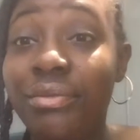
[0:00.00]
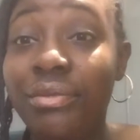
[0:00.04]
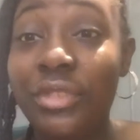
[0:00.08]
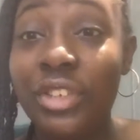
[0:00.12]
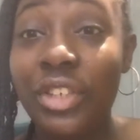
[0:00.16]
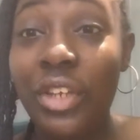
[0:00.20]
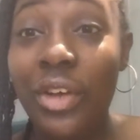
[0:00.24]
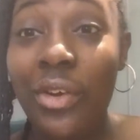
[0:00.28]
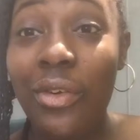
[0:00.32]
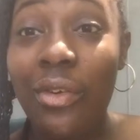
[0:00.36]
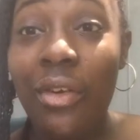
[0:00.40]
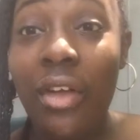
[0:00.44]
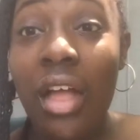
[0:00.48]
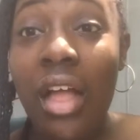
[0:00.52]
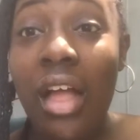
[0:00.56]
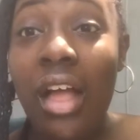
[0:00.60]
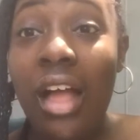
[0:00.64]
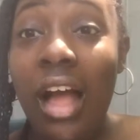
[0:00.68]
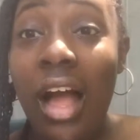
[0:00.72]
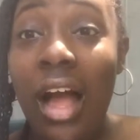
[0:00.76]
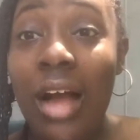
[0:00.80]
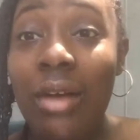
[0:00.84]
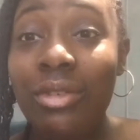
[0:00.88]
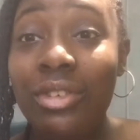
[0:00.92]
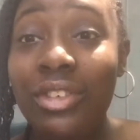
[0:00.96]
So
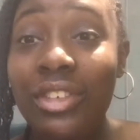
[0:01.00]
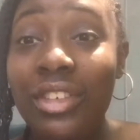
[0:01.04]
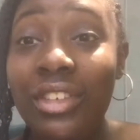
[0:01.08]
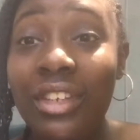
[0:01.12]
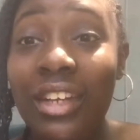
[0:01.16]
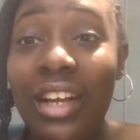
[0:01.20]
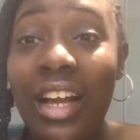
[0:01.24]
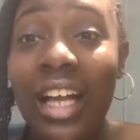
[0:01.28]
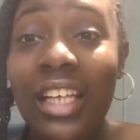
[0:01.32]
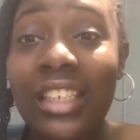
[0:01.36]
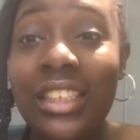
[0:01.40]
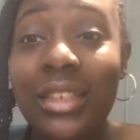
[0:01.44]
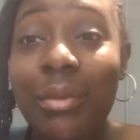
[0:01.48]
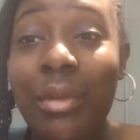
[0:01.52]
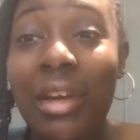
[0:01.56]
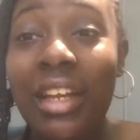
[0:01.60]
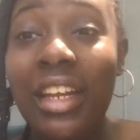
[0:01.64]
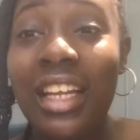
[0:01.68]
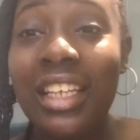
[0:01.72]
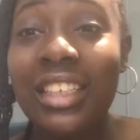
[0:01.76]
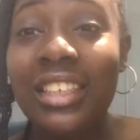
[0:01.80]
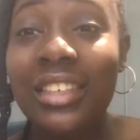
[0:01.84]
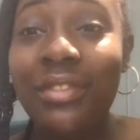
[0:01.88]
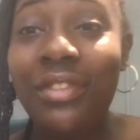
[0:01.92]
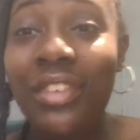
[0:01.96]
I will see you guys in my
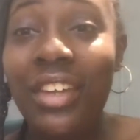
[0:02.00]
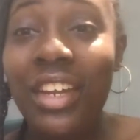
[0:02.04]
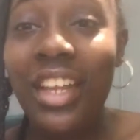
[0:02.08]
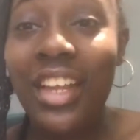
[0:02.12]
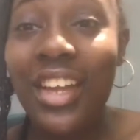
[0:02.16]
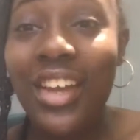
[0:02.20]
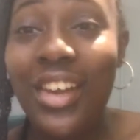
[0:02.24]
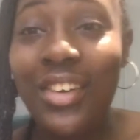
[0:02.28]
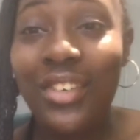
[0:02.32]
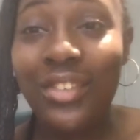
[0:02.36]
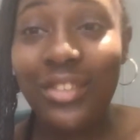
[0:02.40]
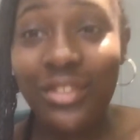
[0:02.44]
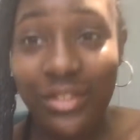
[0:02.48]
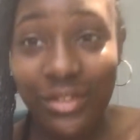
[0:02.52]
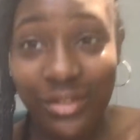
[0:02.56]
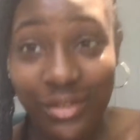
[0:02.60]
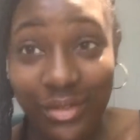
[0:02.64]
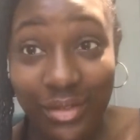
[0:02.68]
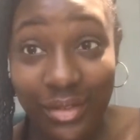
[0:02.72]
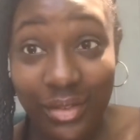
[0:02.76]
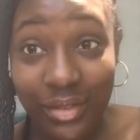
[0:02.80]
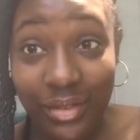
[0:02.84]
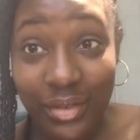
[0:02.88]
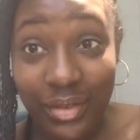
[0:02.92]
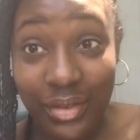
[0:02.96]
next video.
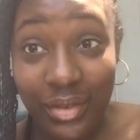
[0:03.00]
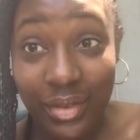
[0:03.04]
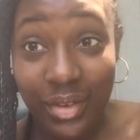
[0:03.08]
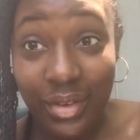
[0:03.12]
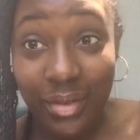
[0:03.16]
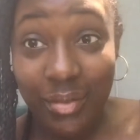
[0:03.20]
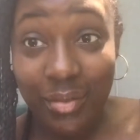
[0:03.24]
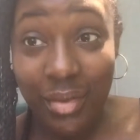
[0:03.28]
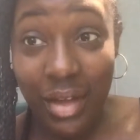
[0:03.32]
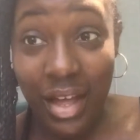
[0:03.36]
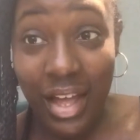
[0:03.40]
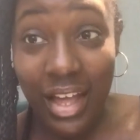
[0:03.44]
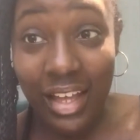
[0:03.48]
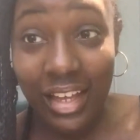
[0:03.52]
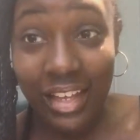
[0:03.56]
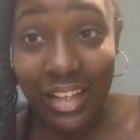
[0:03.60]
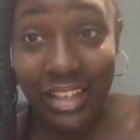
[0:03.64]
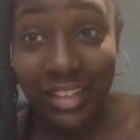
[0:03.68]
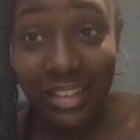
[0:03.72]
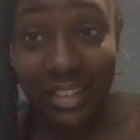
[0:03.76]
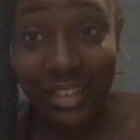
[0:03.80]
Bye.